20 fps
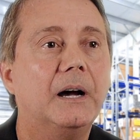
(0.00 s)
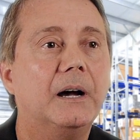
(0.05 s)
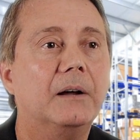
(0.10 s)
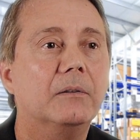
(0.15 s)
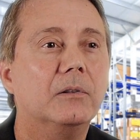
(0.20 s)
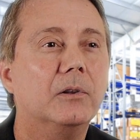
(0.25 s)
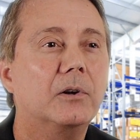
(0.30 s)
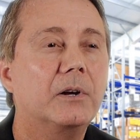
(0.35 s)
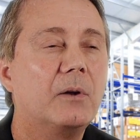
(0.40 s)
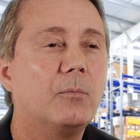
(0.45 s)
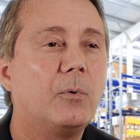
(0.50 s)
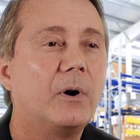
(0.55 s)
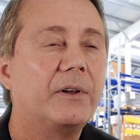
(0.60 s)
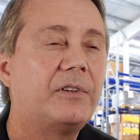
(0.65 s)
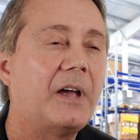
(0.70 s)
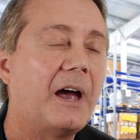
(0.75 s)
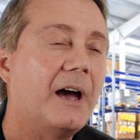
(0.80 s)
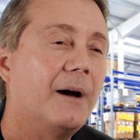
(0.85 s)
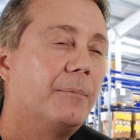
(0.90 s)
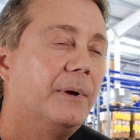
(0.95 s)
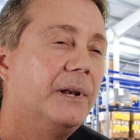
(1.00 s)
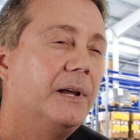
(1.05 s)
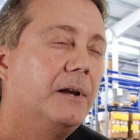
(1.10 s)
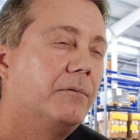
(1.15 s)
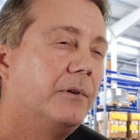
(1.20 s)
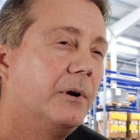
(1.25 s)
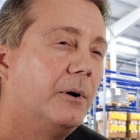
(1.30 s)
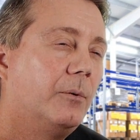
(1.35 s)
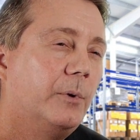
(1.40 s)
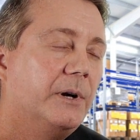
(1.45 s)
Look at what's happening
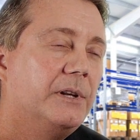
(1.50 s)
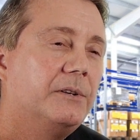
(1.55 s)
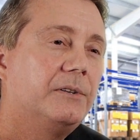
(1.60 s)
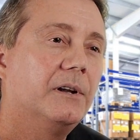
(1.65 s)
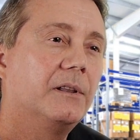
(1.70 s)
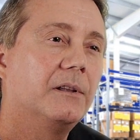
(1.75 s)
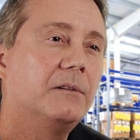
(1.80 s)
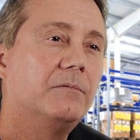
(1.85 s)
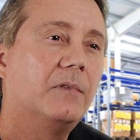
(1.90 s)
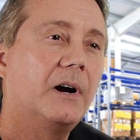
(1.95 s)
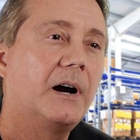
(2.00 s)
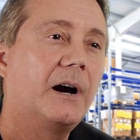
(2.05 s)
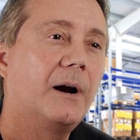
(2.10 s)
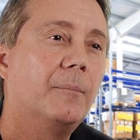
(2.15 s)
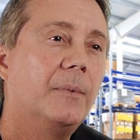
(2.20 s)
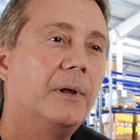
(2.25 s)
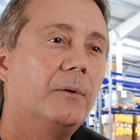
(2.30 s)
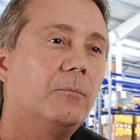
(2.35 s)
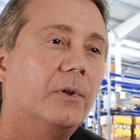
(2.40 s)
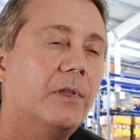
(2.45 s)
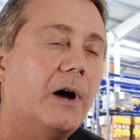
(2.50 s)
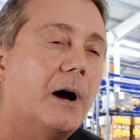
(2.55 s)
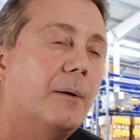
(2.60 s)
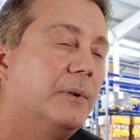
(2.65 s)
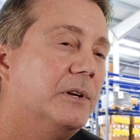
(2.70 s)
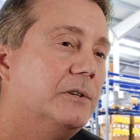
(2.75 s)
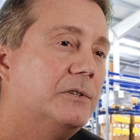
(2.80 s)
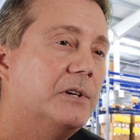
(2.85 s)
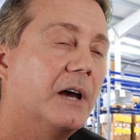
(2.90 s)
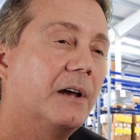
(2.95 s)
if they're a retail environment with
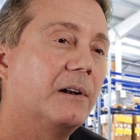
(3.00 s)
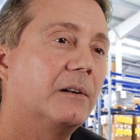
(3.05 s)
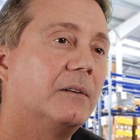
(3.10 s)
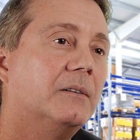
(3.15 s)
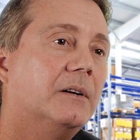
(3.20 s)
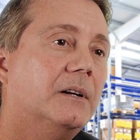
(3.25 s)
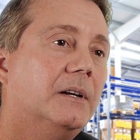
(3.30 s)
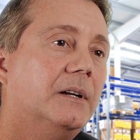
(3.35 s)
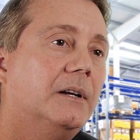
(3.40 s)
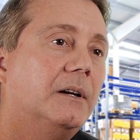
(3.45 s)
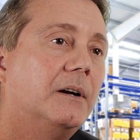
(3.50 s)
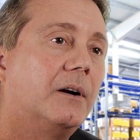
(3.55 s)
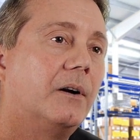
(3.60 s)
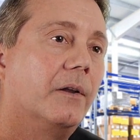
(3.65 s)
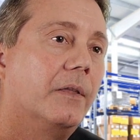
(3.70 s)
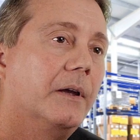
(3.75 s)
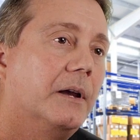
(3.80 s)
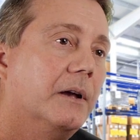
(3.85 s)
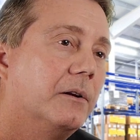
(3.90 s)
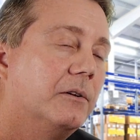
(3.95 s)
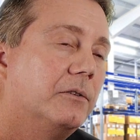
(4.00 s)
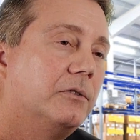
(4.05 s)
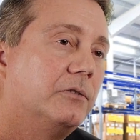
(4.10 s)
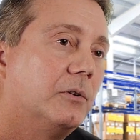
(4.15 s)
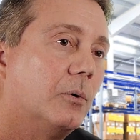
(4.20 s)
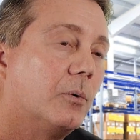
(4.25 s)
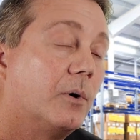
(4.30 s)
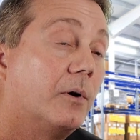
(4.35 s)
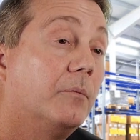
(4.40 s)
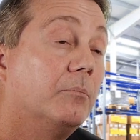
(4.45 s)
omni-channel. Are they going to
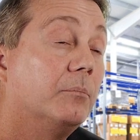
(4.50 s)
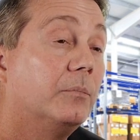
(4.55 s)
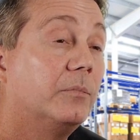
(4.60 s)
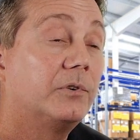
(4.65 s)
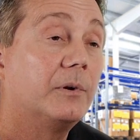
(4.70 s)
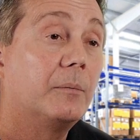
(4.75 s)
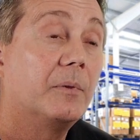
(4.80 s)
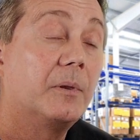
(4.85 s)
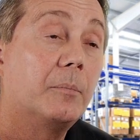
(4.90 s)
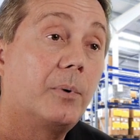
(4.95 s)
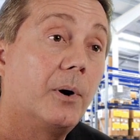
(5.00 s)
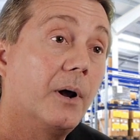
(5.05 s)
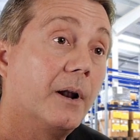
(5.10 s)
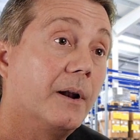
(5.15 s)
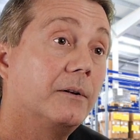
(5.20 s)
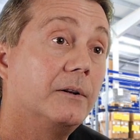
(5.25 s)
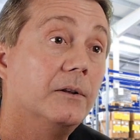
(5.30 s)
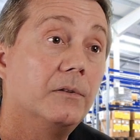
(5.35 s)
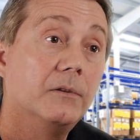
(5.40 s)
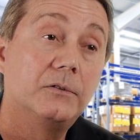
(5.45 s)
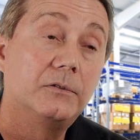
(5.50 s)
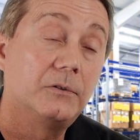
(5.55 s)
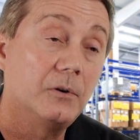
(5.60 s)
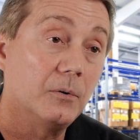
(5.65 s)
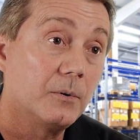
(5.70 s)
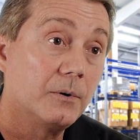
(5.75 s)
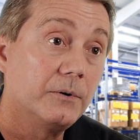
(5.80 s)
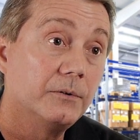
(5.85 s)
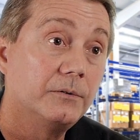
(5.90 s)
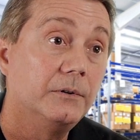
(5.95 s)
store some of the product in the
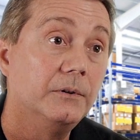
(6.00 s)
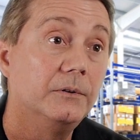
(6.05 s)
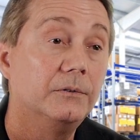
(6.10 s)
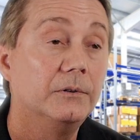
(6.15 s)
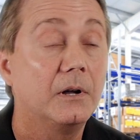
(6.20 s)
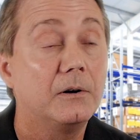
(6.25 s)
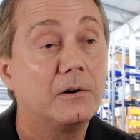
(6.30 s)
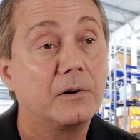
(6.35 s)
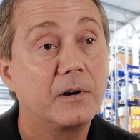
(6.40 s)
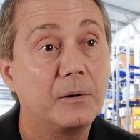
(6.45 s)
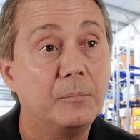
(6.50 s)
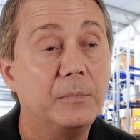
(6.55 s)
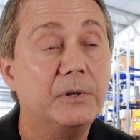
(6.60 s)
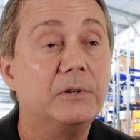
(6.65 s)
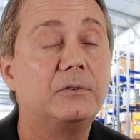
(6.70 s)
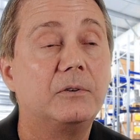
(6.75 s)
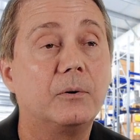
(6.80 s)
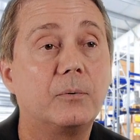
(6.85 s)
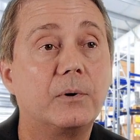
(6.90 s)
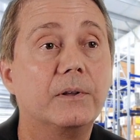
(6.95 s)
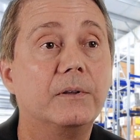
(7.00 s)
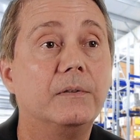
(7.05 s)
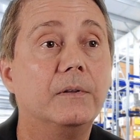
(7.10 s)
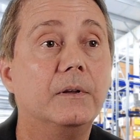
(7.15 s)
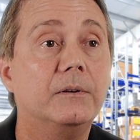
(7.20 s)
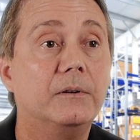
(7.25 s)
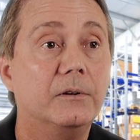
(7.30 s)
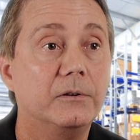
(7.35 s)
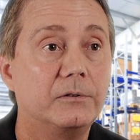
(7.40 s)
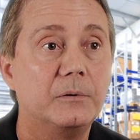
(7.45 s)
stores? Is it all going to be stored in
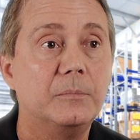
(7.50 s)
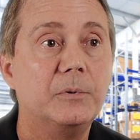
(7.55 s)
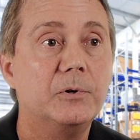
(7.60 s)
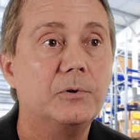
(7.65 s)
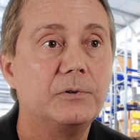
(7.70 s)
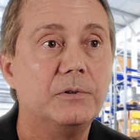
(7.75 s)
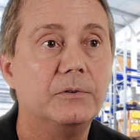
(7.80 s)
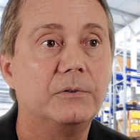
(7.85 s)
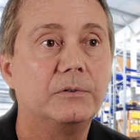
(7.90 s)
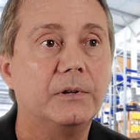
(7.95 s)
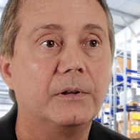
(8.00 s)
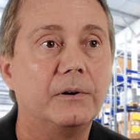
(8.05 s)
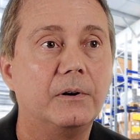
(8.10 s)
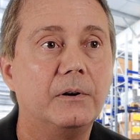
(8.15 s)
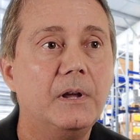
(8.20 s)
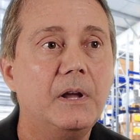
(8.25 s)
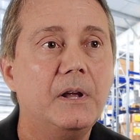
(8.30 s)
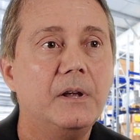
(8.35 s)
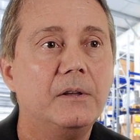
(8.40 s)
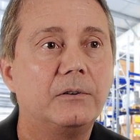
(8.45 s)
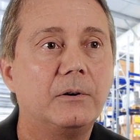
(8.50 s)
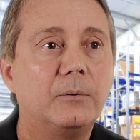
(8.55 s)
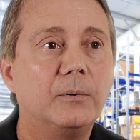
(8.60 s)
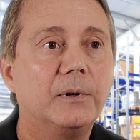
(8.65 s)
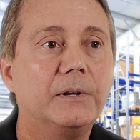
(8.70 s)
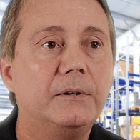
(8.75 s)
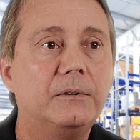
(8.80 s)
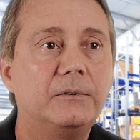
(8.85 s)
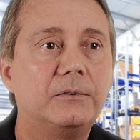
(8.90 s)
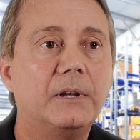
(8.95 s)
the distribution center? So
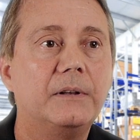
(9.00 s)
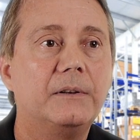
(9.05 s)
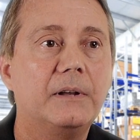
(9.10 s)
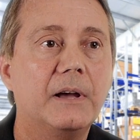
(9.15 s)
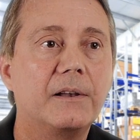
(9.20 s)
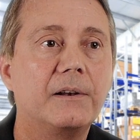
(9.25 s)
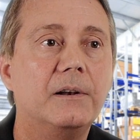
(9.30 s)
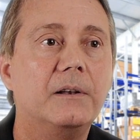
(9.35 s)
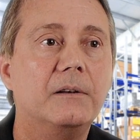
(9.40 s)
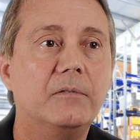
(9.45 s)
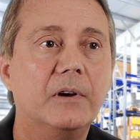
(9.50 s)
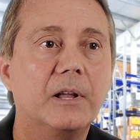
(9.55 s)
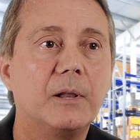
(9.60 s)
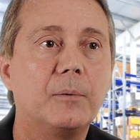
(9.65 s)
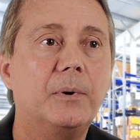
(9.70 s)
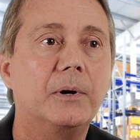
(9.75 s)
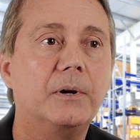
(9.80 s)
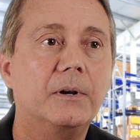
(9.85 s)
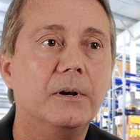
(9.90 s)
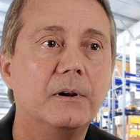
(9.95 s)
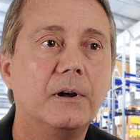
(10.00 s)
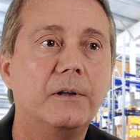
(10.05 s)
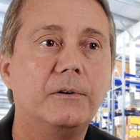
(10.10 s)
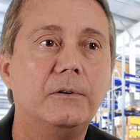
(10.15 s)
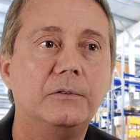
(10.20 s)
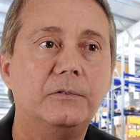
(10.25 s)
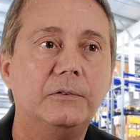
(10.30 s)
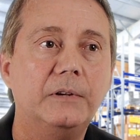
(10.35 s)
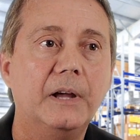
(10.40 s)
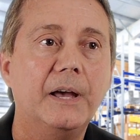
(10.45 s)
really sit down and develop a good
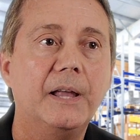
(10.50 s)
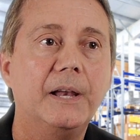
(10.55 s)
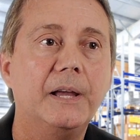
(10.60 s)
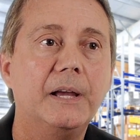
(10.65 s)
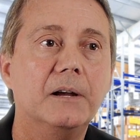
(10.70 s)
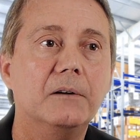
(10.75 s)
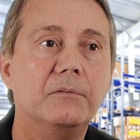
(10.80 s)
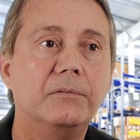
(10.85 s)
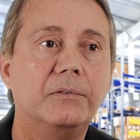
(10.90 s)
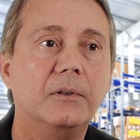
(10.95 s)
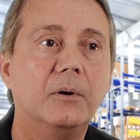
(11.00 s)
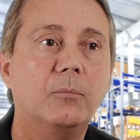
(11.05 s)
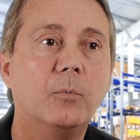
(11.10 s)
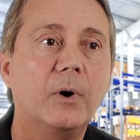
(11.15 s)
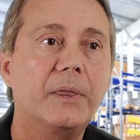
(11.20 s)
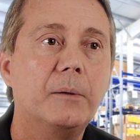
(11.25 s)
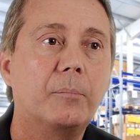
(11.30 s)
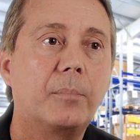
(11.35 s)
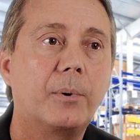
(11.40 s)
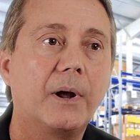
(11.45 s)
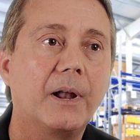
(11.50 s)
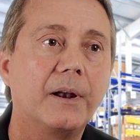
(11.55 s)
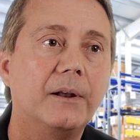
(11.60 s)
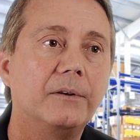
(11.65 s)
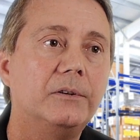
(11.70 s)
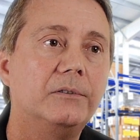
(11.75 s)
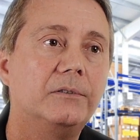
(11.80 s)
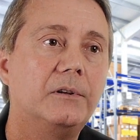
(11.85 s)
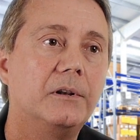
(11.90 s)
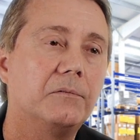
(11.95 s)
understanding of the way the
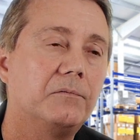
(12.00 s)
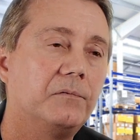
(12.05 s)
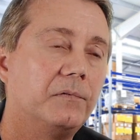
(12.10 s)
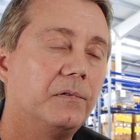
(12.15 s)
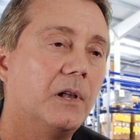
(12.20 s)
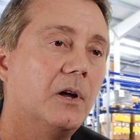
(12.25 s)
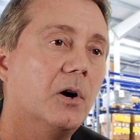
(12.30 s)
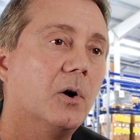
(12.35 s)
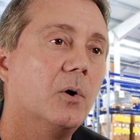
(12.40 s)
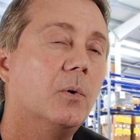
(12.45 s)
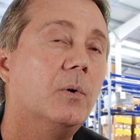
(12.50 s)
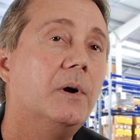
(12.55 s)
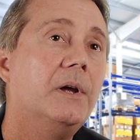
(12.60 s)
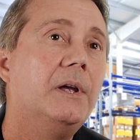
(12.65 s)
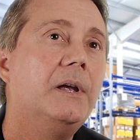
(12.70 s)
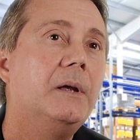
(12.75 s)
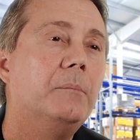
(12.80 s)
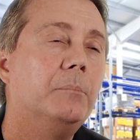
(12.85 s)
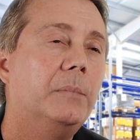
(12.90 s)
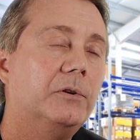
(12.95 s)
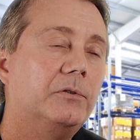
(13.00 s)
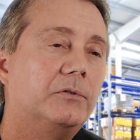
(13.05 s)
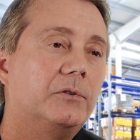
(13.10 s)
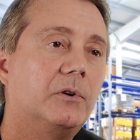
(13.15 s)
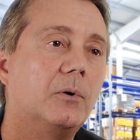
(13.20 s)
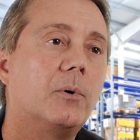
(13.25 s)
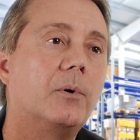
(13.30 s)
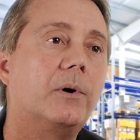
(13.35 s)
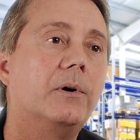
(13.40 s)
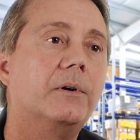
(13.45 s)
product is going to flow, be
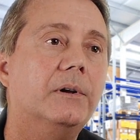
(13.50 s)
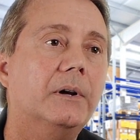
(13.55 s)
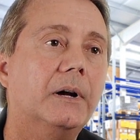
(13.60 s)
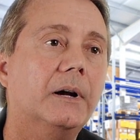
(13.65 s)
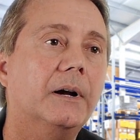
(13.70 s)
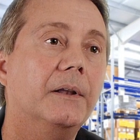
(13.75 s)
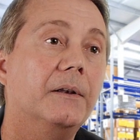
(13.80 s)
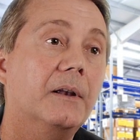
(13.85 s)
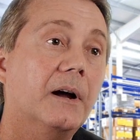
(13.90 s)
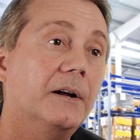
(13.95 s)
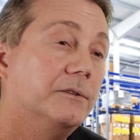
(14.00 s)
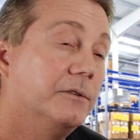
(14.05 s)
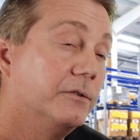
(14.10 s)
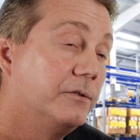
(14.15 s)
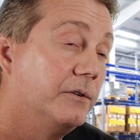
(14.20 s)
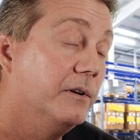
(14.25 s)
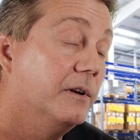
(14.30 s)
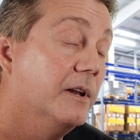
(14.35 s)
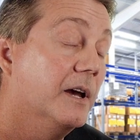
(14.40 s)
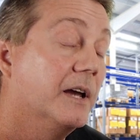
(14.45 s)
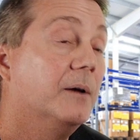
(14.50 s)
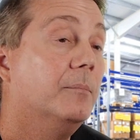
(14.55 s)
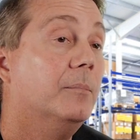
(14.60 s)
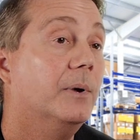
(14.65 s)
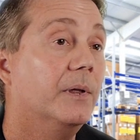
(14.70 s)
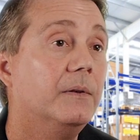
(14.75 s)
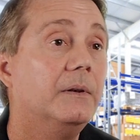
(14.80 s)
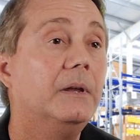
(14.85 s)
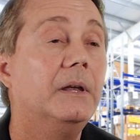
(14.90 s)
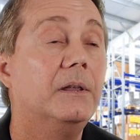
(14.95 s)
stored, not just today,
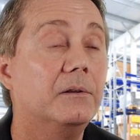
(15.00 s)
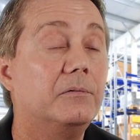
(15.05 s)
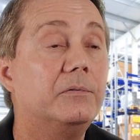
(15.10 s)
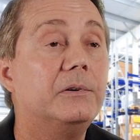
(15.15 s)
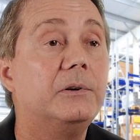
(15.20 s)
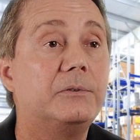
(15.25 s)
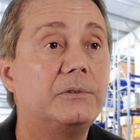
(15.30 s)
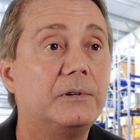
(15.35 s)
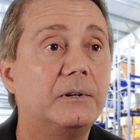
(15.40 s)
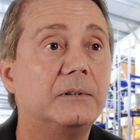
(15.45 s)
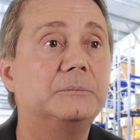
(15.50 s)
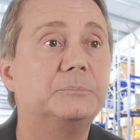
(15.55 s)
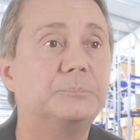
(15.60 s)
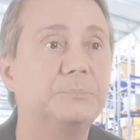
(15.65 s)
but in the future.